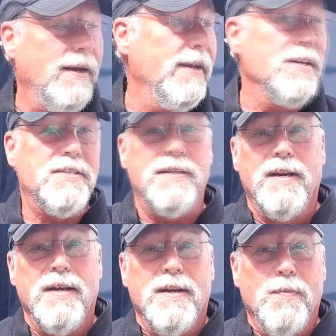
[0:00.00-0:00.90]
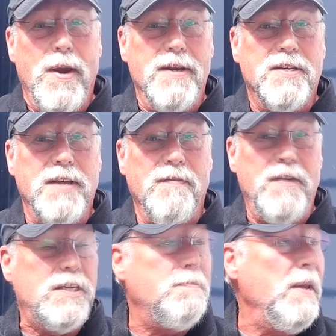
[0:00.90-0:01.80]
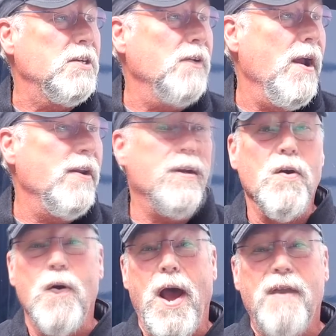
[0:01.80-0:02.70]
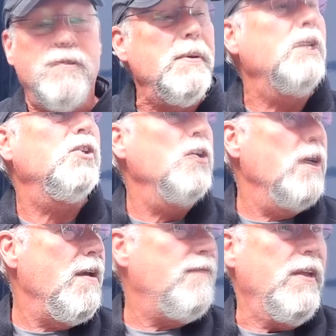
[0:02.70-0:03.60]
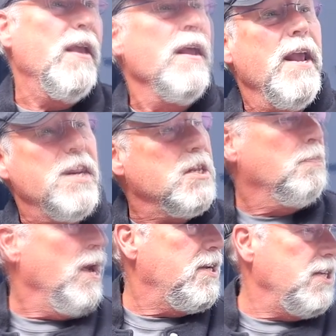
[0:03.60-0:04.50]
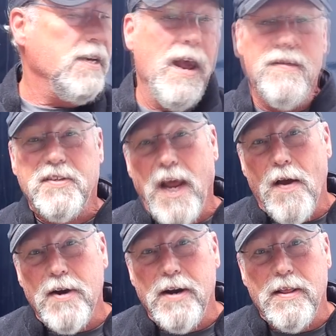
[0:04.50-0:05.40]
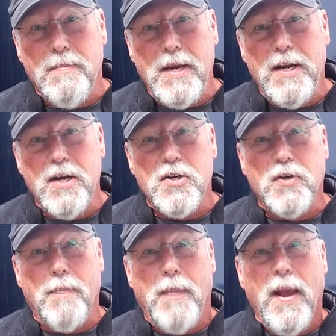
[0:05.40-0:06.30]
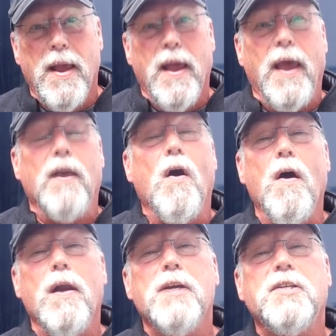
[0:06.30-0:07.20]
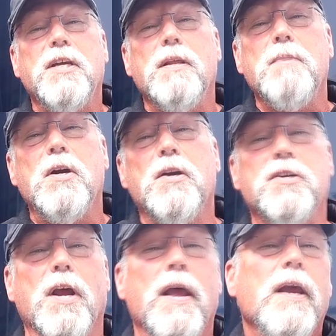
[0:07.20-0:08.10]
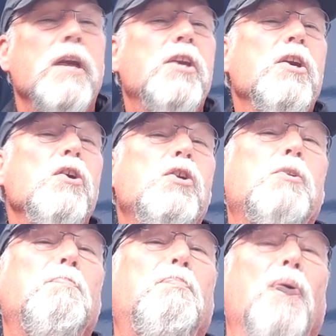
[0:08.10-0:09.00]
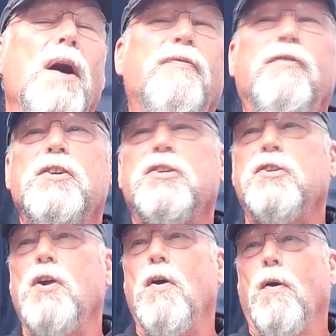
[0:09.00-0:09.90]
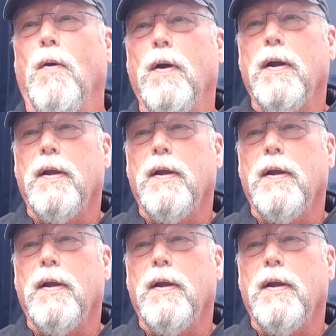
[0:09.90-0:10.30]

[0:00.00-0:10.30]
I'm going to wait and see if he spins around to go after me. Sure enough, he hits the brakes, he dives down into the median strip, and all I see in the mirror is a huge puff of snow.